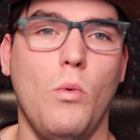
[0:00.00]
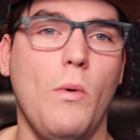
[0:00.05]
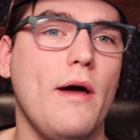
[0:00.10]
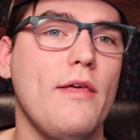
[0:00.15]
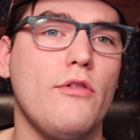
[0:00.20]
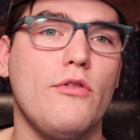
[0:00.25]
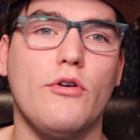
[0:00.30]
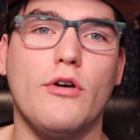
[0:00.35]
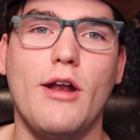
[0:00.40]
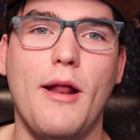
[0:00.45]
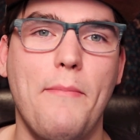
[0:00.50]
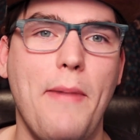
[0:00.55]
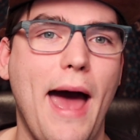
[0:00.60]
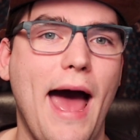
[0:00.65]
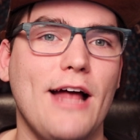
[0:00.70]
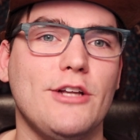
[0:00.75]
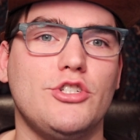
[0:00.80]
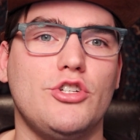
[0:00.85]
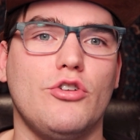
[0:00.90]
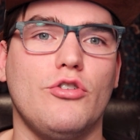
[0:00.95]
Whether they're going to
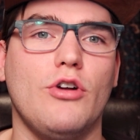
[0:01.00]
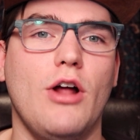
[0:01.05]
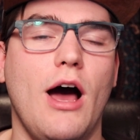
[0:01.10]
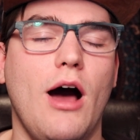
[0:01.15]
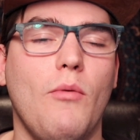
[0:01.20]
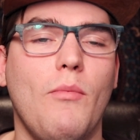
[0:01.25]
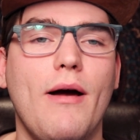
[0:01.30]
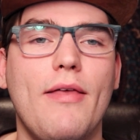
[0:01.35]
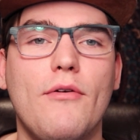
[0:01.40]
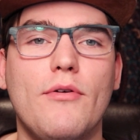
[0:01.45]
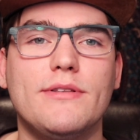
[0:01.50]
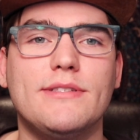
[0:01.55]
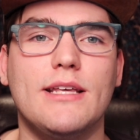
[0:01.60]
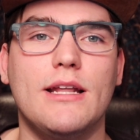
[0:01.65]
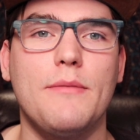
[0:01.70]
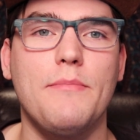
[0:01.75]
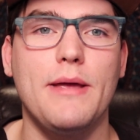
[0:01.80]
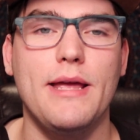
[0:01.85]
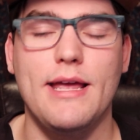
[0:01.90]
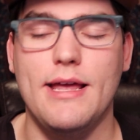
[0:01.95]
patch it or not, whether it's going
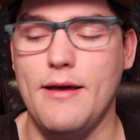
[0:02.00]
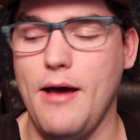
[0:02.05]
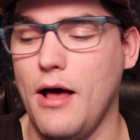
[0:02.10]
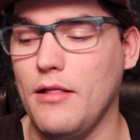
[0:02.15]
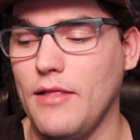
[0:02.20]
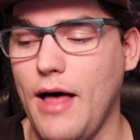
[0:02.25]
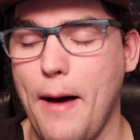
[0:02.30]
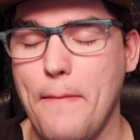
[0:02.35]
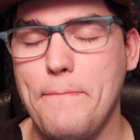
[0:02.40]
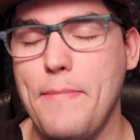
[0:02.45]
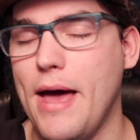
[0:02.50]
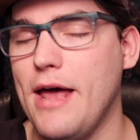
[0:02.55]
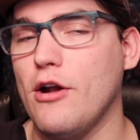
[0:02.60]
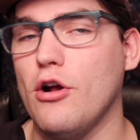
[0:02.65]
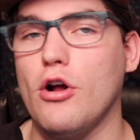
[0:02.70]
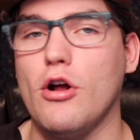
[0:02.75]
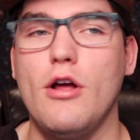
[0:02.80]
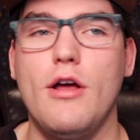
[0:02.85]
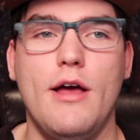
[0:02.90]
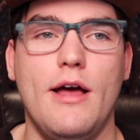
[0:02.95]
to be a lot
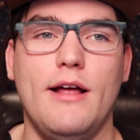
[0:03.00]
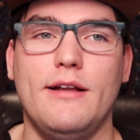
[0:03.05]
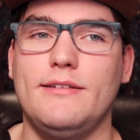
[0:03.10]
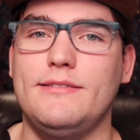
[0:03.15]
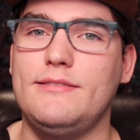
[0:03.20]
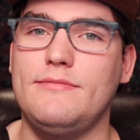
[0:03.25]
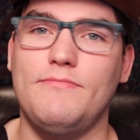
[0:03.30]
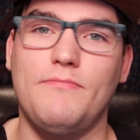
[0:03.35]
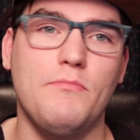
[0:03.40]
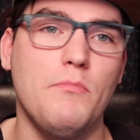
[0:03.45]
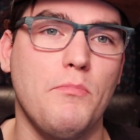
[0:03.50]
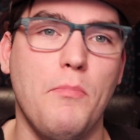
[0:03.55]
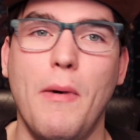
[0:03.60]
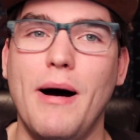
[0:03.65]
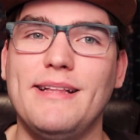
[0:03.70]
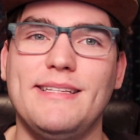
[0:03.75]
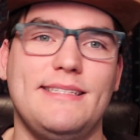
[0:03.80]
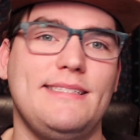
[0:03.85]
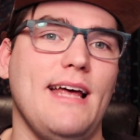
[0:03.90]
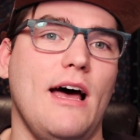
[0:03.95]
better
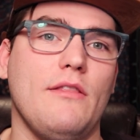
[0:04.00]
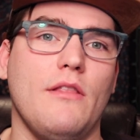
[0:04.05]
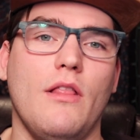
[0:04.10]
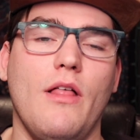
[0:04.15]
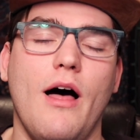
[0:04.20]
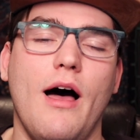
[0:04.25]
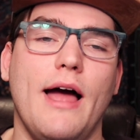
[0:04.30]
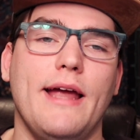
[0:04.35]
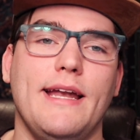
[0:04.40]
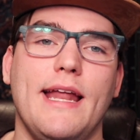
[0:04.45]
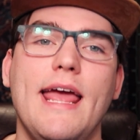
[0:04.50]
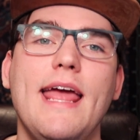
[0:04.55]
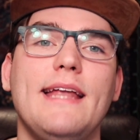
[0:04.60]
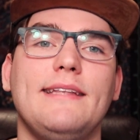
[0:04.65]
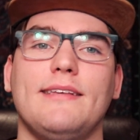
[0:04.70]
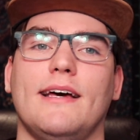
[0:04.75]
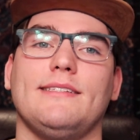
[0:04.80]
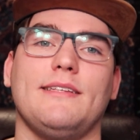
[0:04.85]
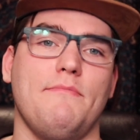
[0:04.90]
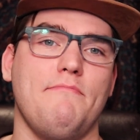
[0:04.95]
months down the line, it
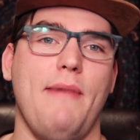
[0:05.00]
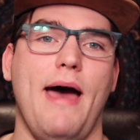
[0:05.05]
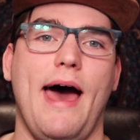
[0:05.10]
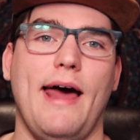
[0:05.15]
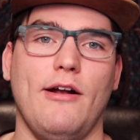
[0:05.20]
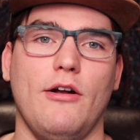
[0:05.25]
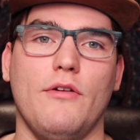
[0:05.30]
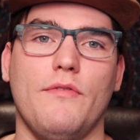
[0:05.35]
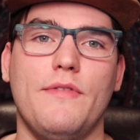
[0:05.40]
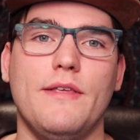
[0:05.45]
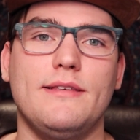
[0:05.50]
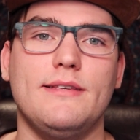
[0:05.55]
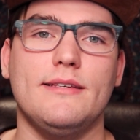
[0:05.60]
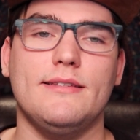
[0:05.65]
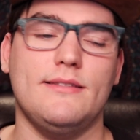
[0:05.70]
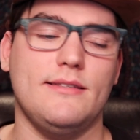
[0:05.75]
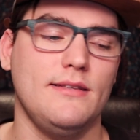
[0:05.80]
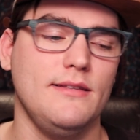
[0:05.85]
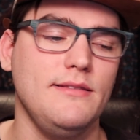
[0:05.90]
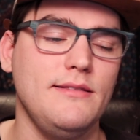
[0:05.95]
doesn't matter. This
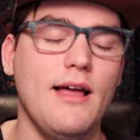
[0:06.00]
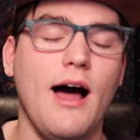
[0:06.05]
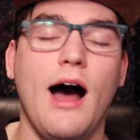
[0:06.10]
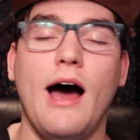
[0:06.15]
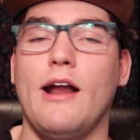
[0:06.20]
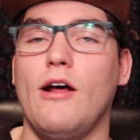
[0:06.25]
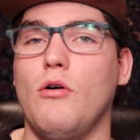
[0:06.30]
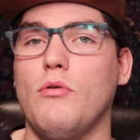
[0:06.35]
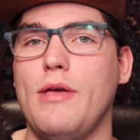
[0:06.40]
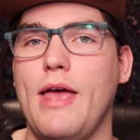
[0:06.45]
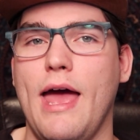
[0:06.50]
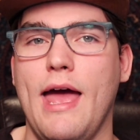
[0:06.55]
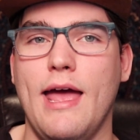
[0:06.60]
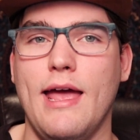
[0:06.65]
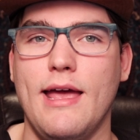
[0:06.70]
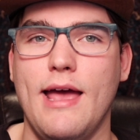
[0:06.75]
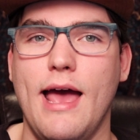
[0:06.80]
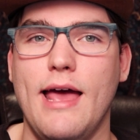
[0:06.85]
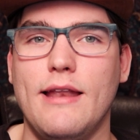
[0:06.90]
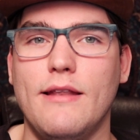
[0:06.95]
is not
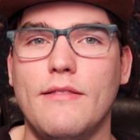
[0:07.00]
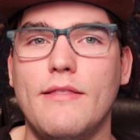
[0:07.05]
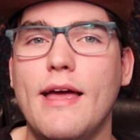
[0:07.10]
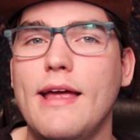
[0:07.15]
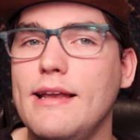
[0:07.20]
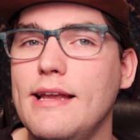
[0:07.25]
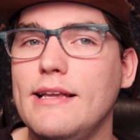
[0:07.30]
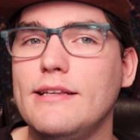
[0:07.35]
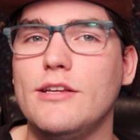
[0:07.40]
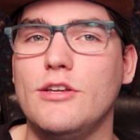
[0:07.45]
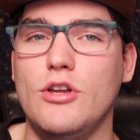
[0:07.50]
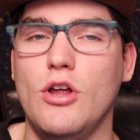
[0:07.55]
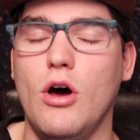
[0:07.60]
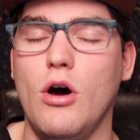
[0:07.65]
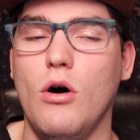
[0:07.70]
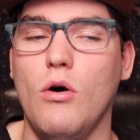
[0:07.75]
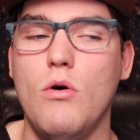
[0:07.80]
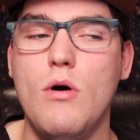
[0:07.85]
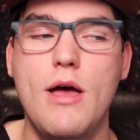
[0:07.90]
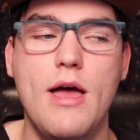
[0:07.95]
okay, and they need to
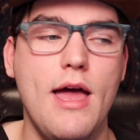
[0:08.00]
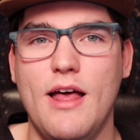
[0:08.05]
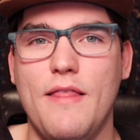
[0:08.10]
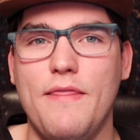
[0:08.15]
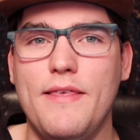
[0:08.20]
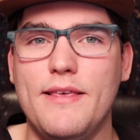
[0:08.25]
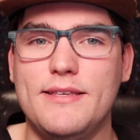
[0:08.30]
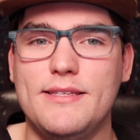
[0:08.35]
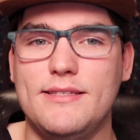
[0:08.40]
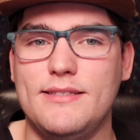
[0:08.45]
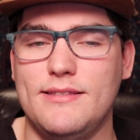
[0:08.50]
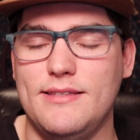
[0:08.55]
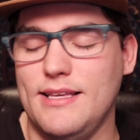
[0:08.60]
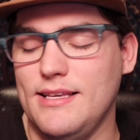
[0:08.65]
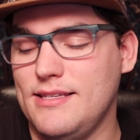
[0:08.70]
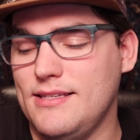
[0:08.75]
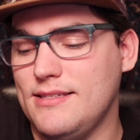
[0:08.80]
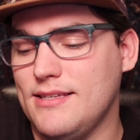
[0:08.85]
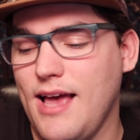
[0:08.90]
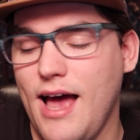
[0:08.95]
know
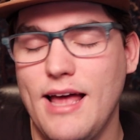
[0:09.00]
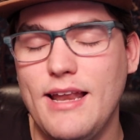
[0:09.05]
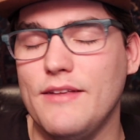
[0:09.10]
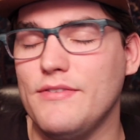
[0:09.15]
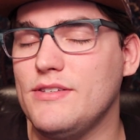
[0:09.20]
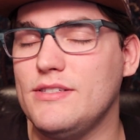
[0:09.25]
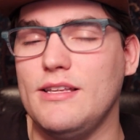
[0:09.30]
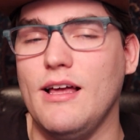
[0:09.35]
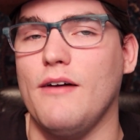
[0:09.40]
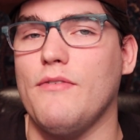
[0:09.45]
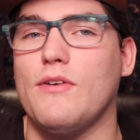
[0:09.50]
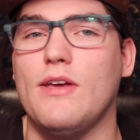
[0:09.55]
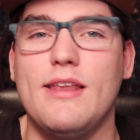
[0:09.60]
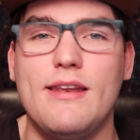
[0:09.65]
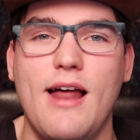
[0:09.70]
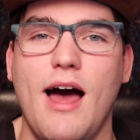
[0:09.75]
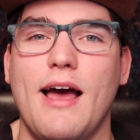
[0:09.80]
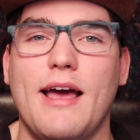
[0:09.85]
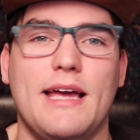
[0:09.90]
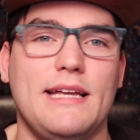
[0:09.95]
This kind of stuff
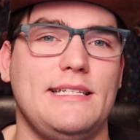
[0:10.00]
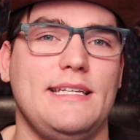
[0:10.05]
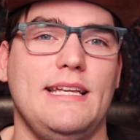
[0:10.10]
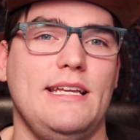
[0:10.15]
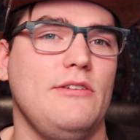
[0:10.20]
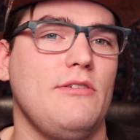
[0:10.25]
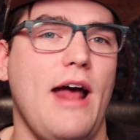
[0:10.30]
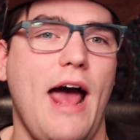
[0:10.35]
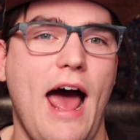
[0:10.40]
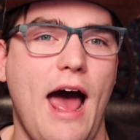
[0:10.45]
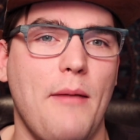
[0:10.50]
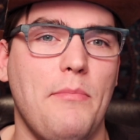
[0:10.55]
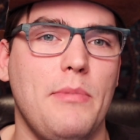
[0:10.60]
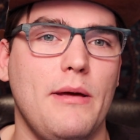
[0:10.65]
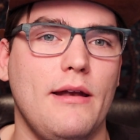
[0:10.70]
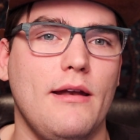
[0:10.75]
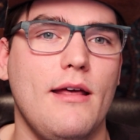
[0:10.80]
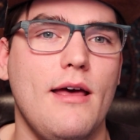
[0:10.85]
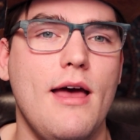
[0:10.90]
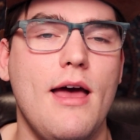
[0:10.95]
cannot continue to
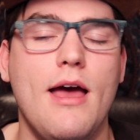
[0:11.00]
happen.